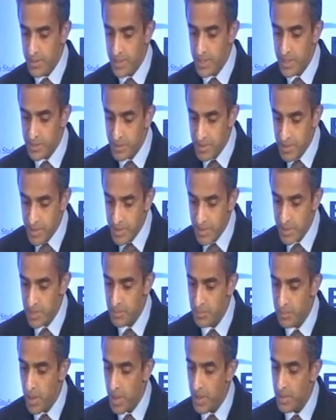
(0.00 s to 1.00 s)
The increase is
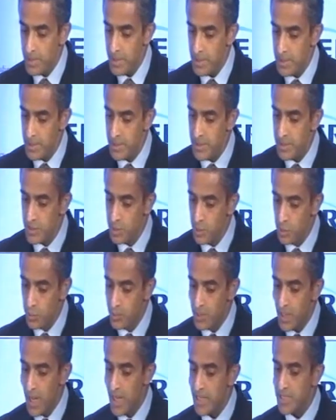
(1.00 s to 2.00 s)
in part at least due
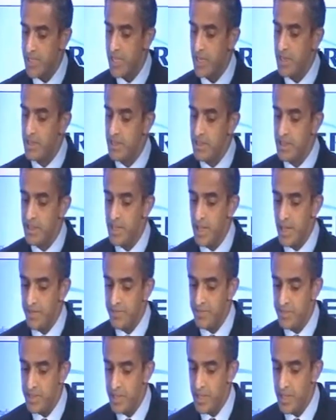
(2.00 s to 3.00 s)
to the ASEAN-India
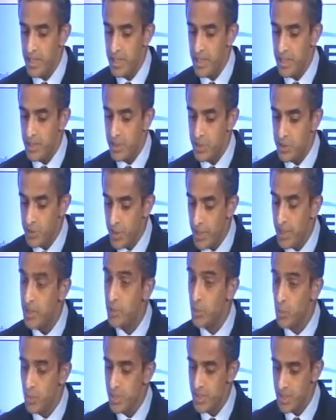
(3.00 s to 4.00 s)
FTA
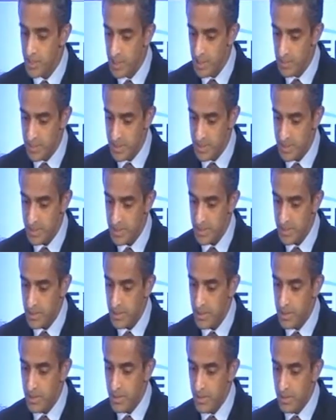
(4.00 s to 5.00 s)
Trading Goods Agreement,
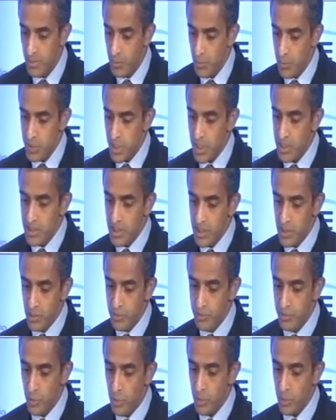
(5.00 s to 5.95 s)
which entered into